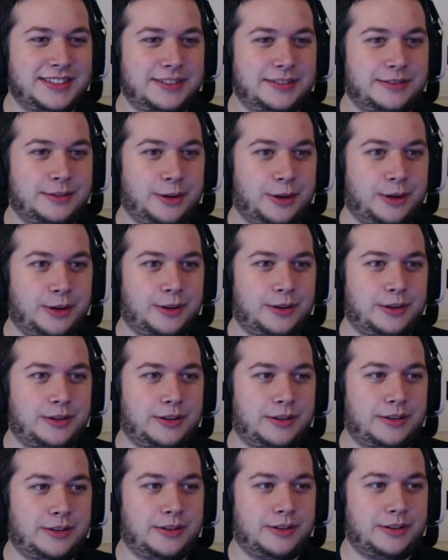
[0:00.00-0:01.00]
Oh.
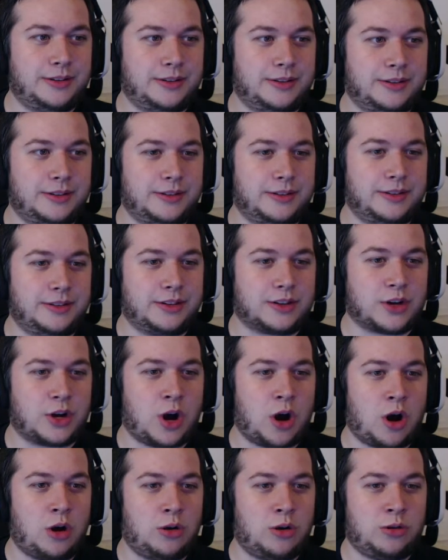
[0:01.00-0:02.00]

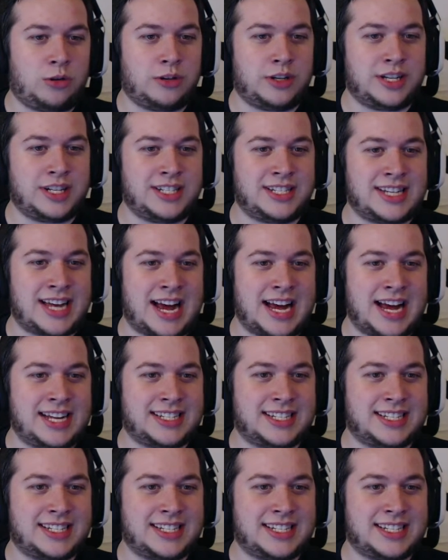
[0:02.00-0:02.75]
Cold as ice.